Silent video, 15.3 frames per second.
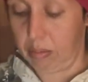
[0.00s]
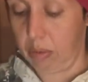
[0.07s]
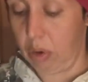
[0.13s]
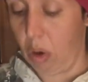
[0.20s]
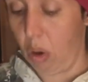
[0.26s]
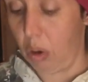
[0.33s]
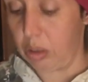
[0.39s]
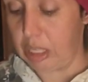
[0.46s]

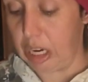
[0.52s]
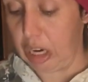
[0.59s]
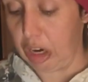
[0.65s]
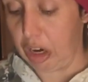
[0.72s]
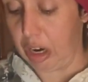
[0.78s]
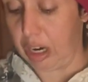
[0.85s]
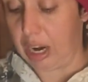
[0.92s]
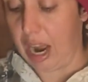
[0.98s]
gold
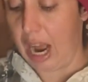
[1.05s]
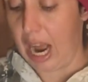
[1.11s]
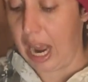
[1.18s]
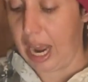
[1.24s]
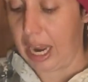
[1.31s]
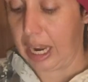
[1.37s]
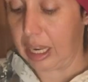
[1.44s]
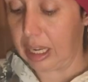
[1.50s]
digger
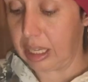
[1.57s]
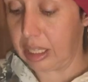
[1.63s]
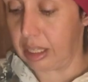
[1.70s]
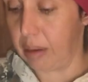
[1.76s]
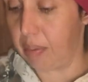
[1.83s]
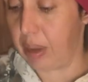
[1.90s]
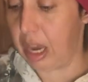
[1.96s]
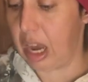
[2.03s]
guy
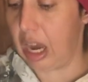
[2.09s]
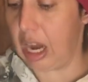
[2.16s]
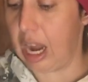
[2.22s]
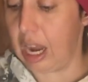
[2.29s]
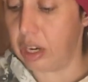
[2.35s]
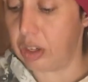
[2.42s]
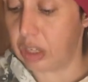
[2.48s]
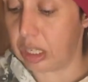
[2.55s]
to be
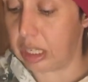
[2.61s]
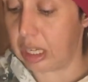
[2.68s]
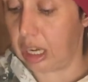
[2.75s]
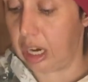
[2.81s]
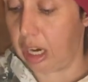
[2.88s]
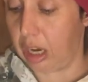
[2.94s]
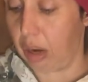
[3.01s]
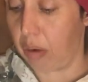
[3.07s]
uninterested
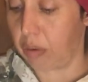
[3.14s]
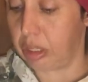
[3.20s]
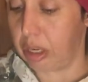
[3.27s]
in you,